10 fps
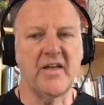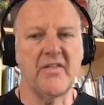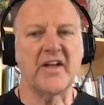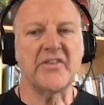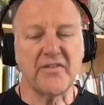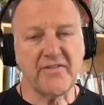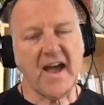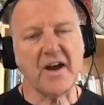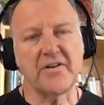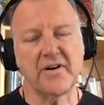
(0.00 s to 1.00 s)
That's a
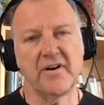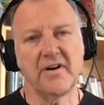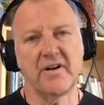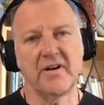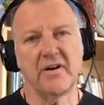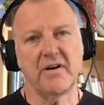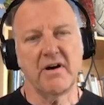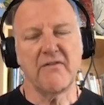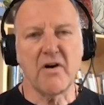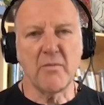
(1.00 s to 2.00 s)
factor
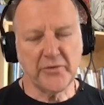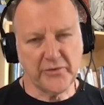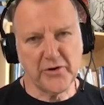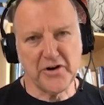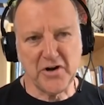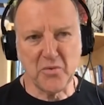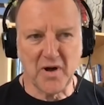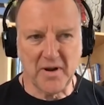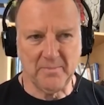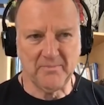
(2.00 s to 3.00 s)
of almost 30 to
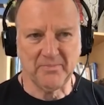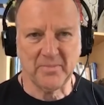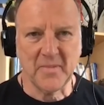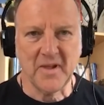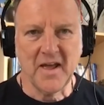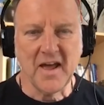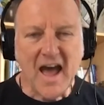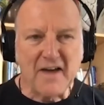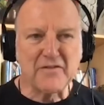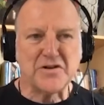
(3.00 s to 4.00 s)
1.
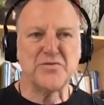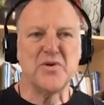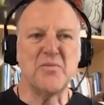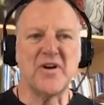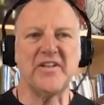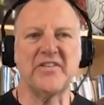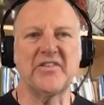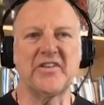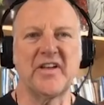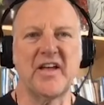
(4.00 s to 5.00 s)
Average room
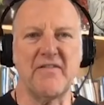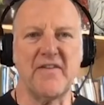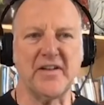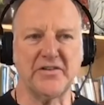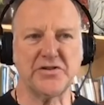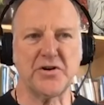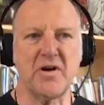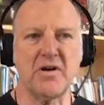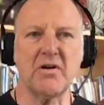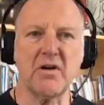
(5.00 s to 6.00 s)
rates have held
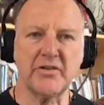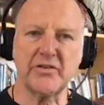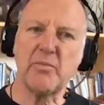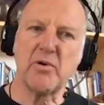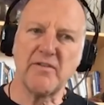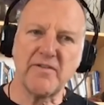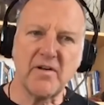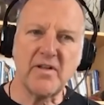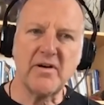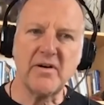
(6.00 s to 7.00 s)
strong across the
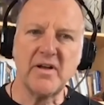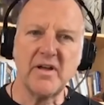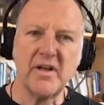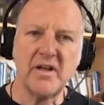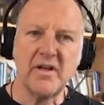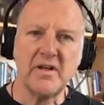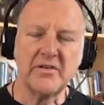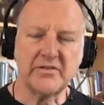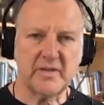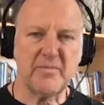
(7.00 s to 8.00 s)
portfolio,
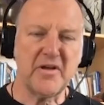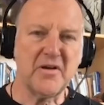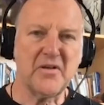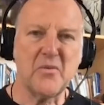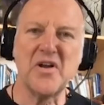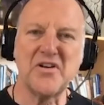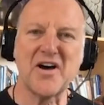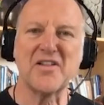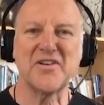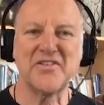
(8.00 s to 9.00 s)
slipping only
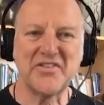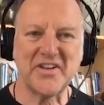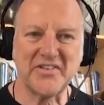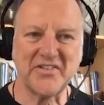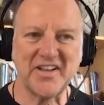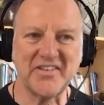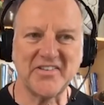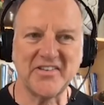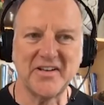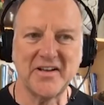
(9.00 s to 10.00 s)

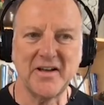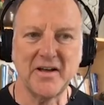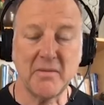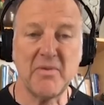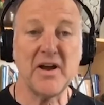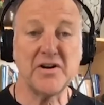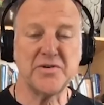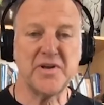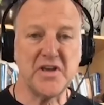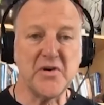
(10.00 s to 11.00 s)
$1.06 compared
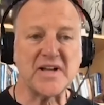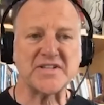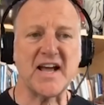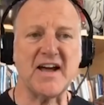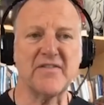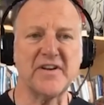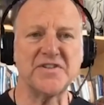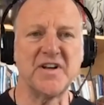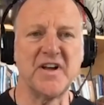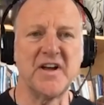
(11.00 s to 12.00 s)
to a US
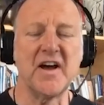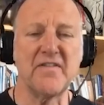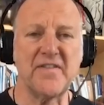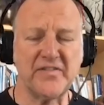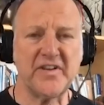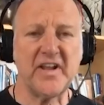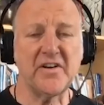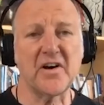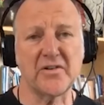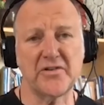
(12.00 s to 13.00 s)
average of
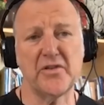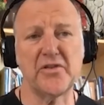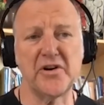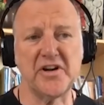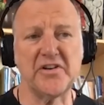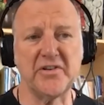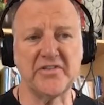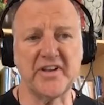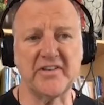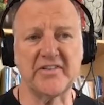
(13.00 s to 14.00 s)

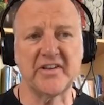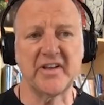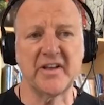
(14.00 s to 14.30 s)
$15.32.